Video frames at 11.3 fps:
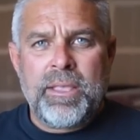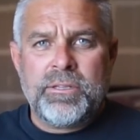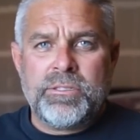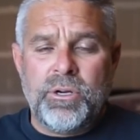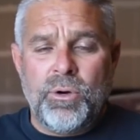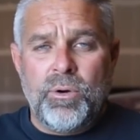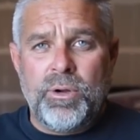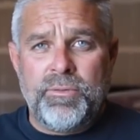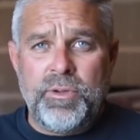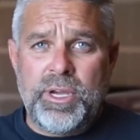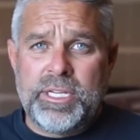So
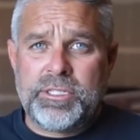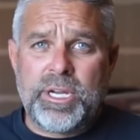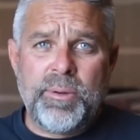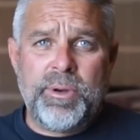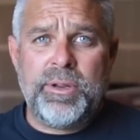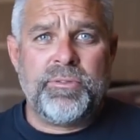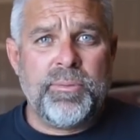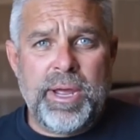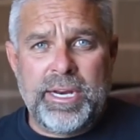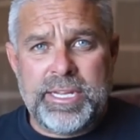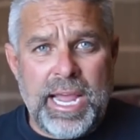if you guys are coming in from
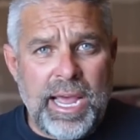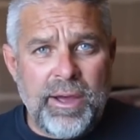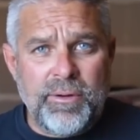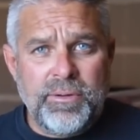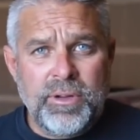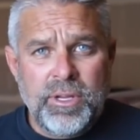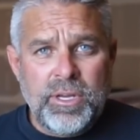out of town,